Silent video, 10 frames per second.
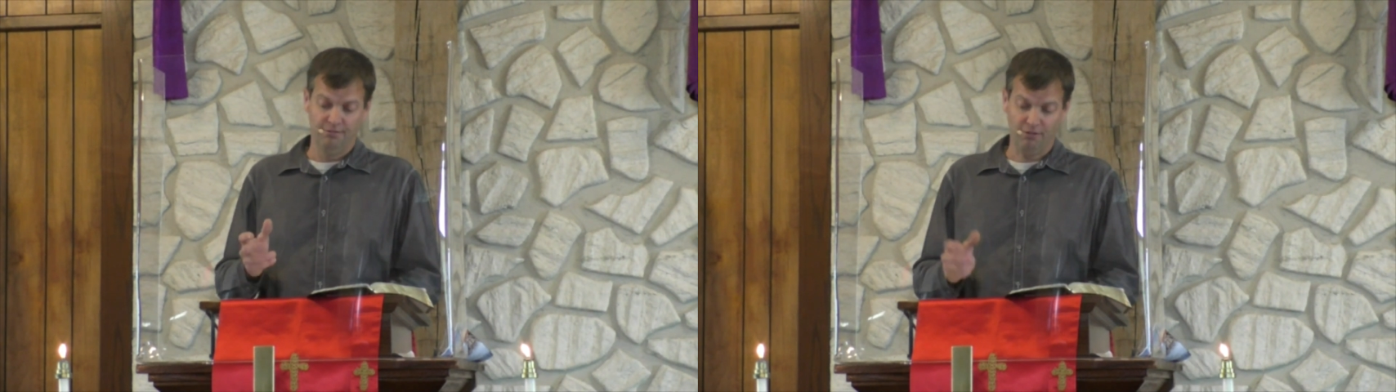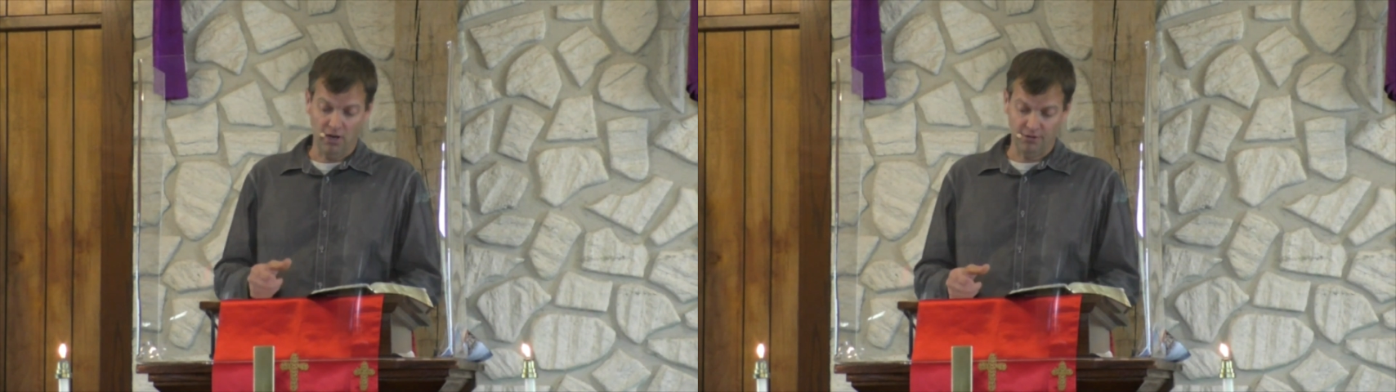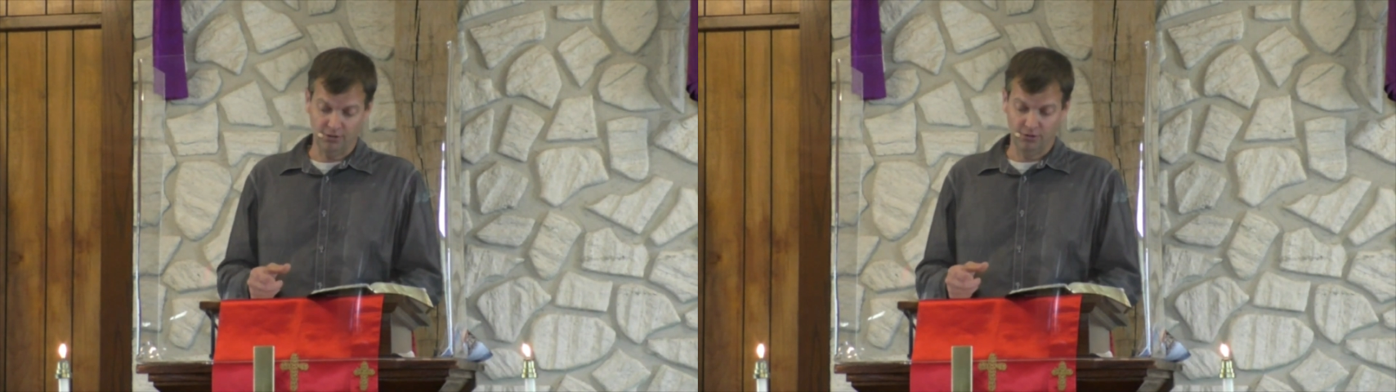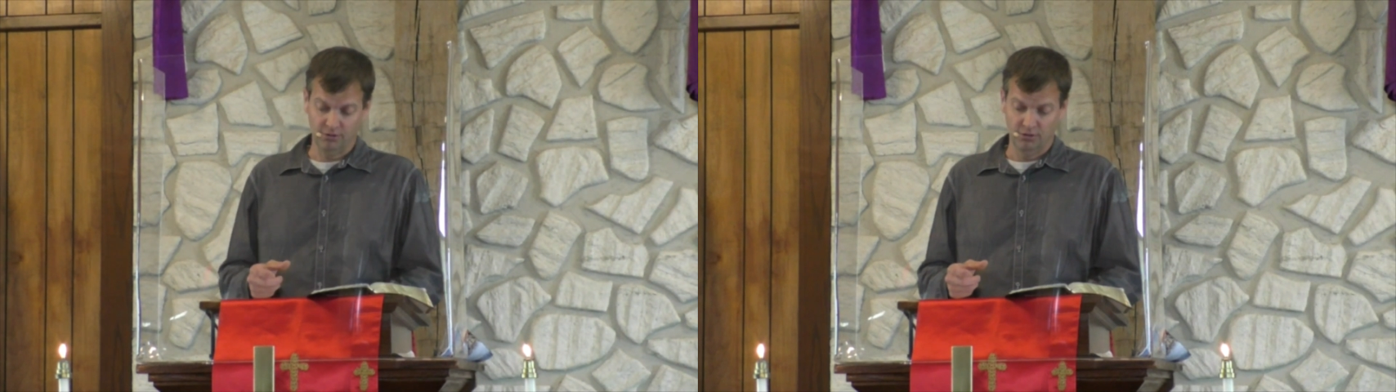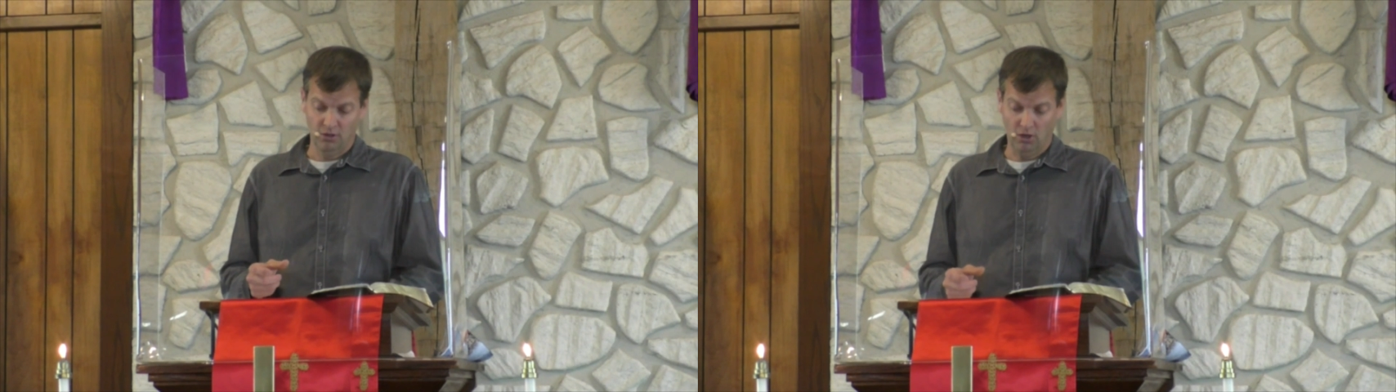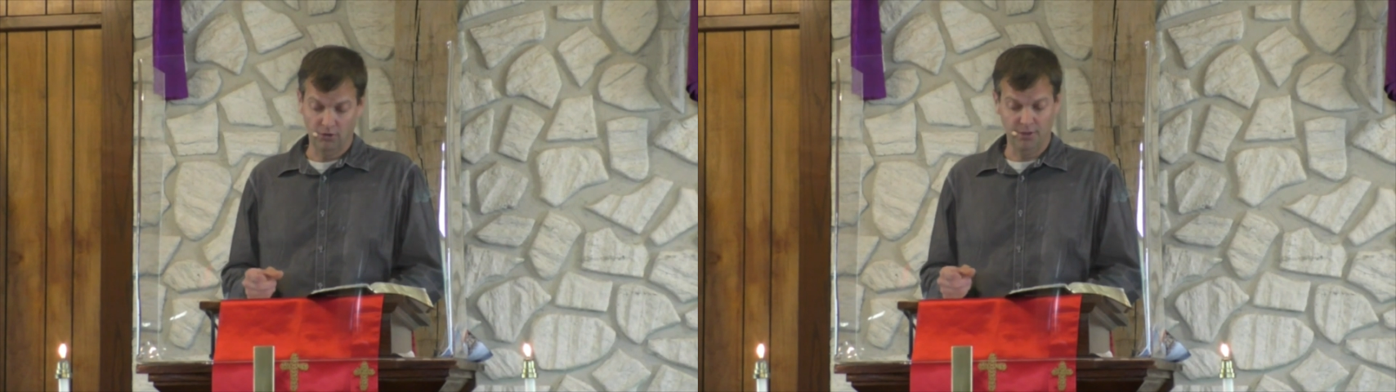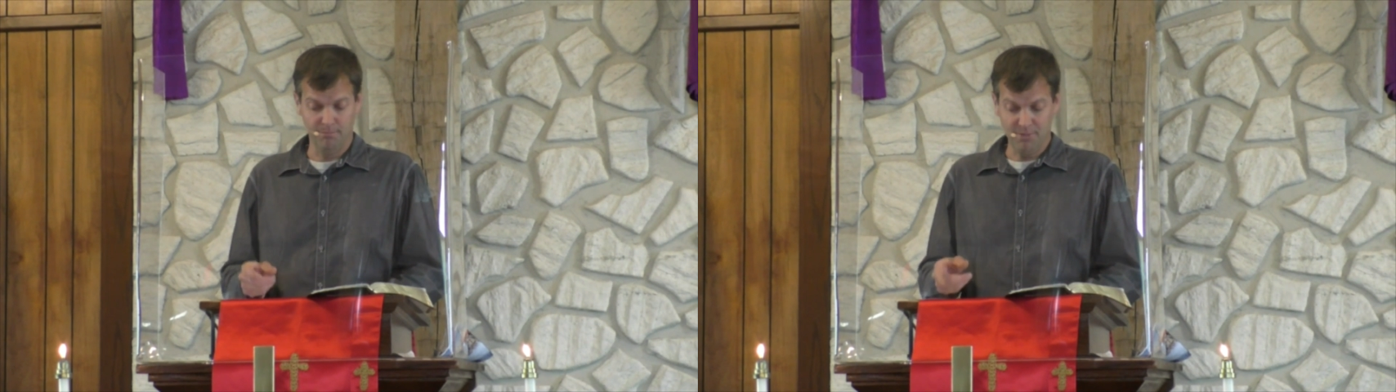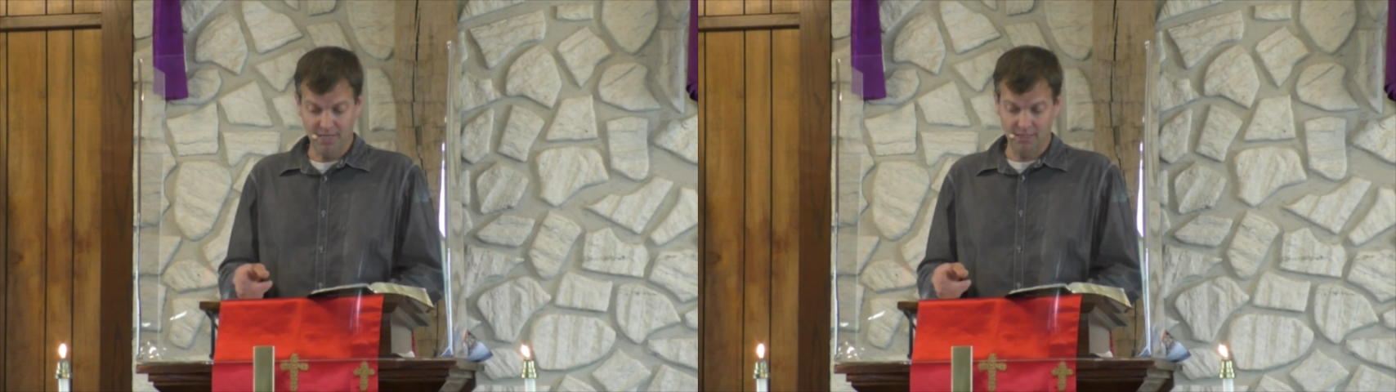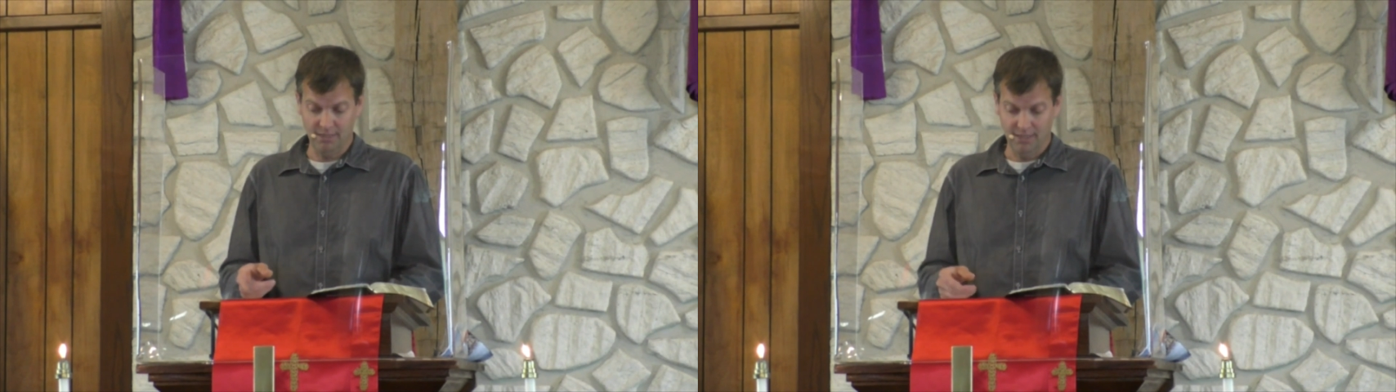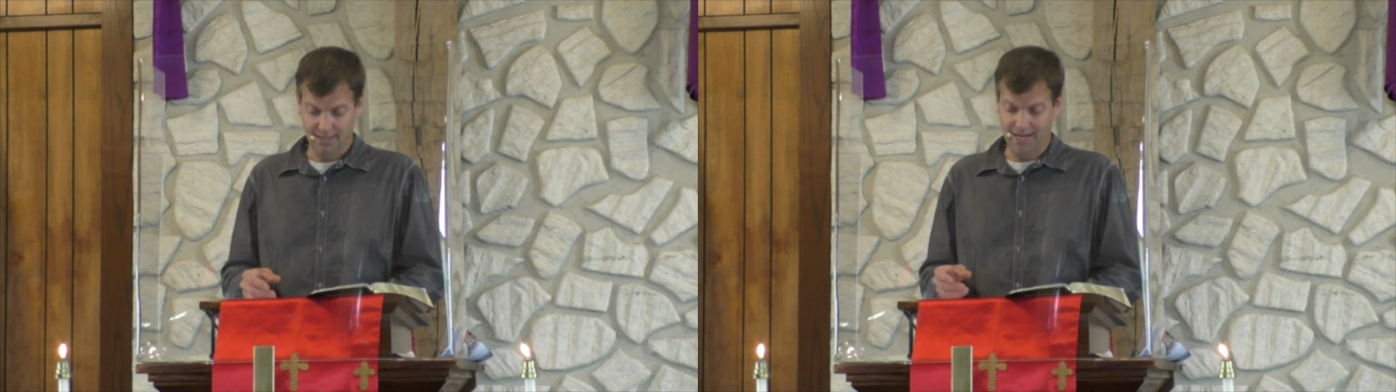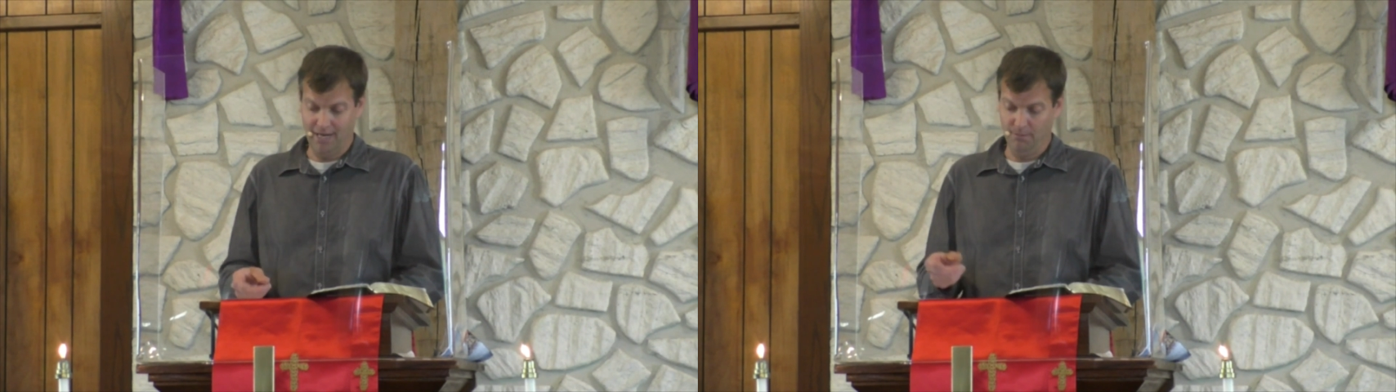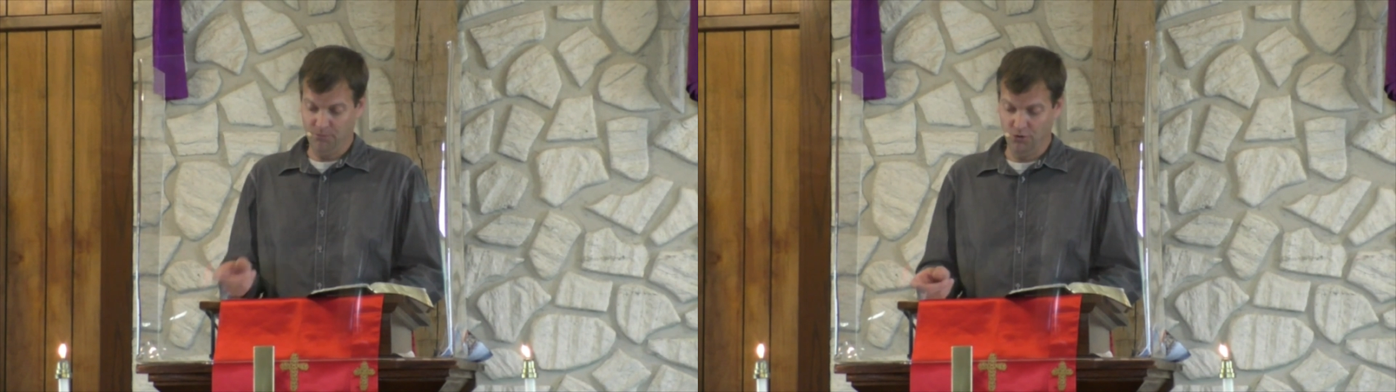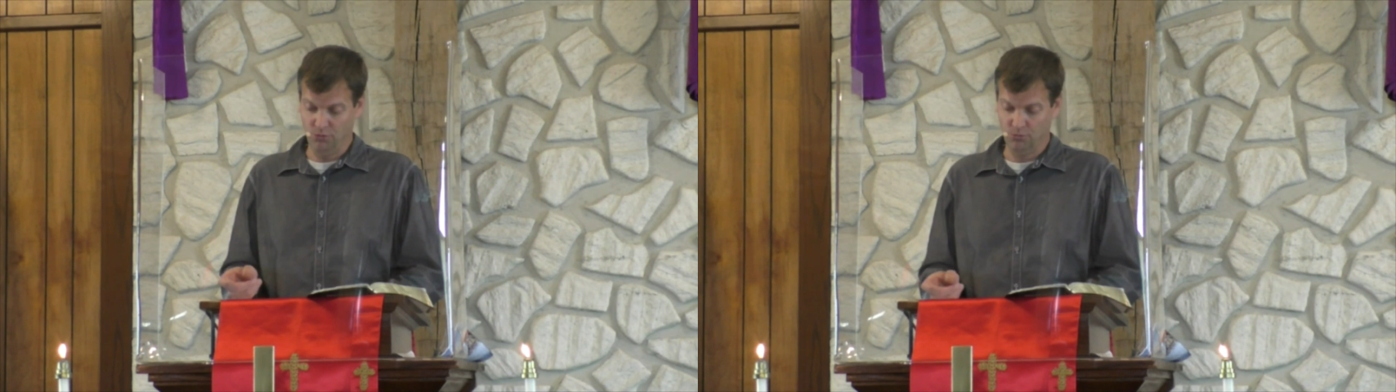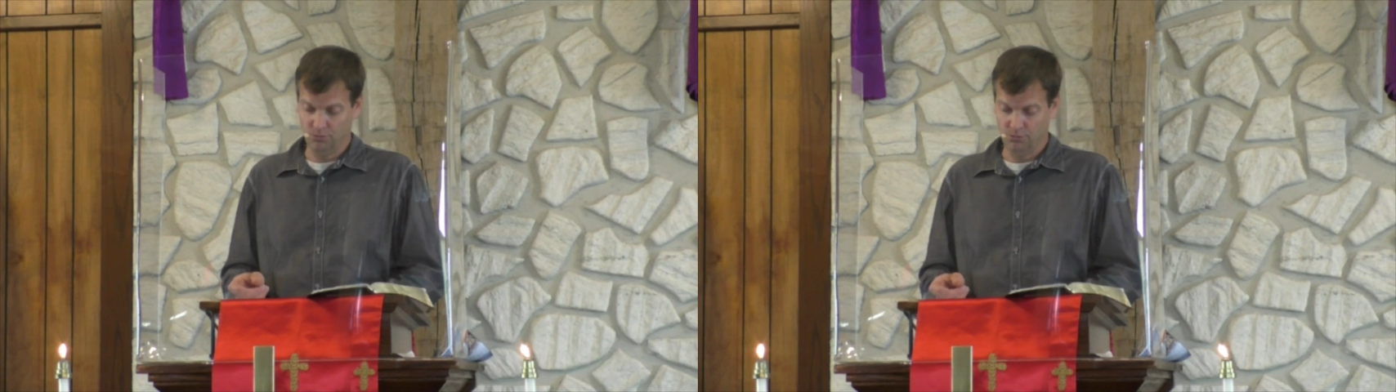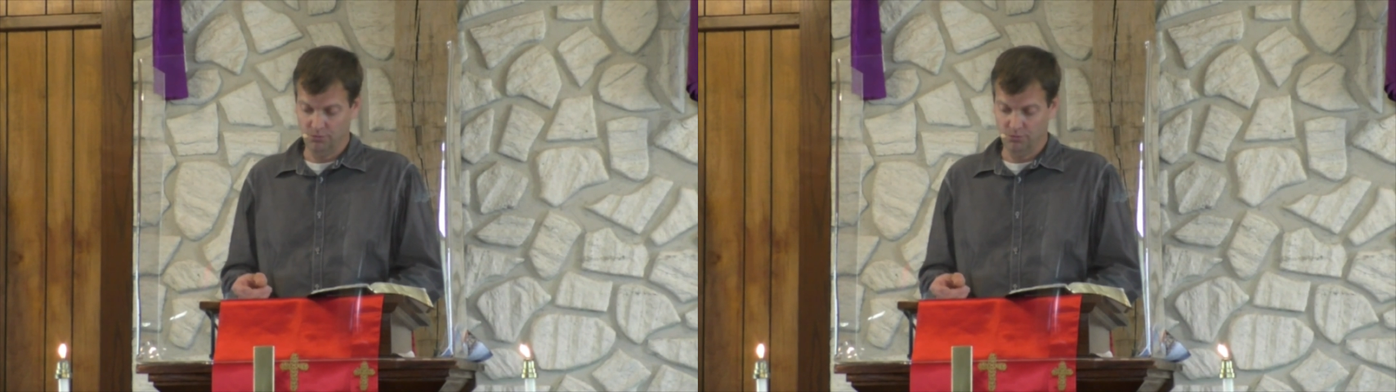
Father, are in me, and I in you.